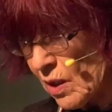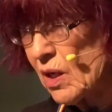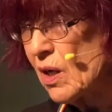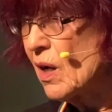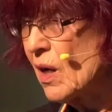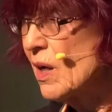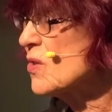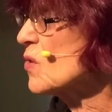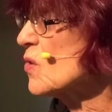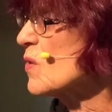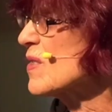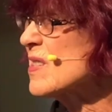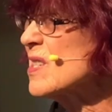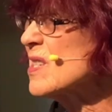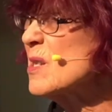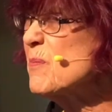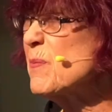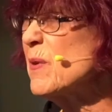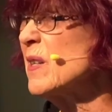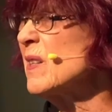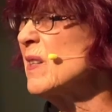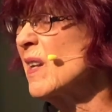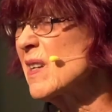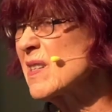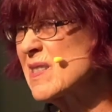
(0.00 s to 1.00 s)
So sleeping
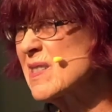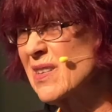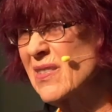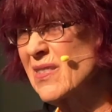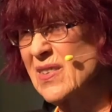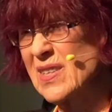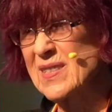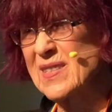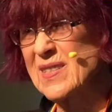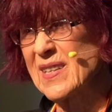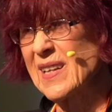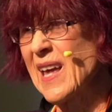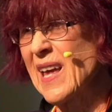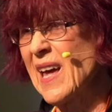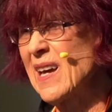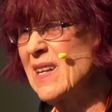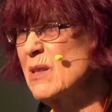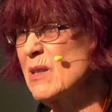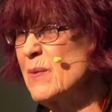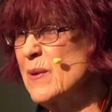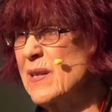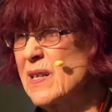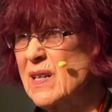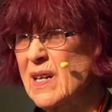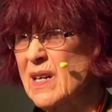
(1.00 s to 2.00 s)
next to this thing had to
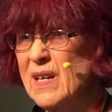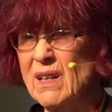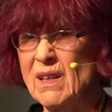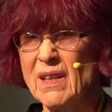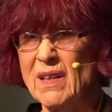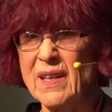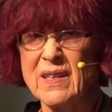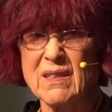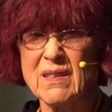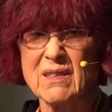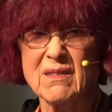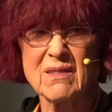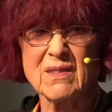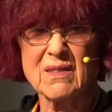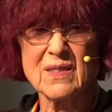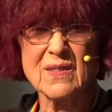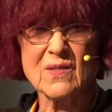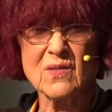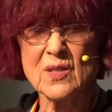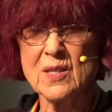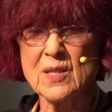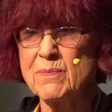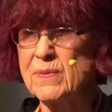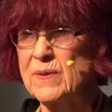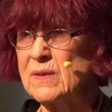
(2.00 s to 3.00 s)
be kind of like
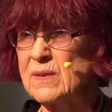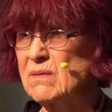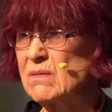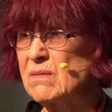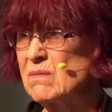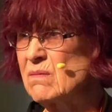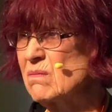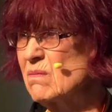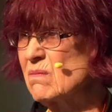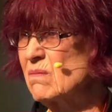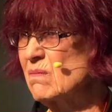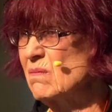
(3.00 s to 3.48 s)
sleeping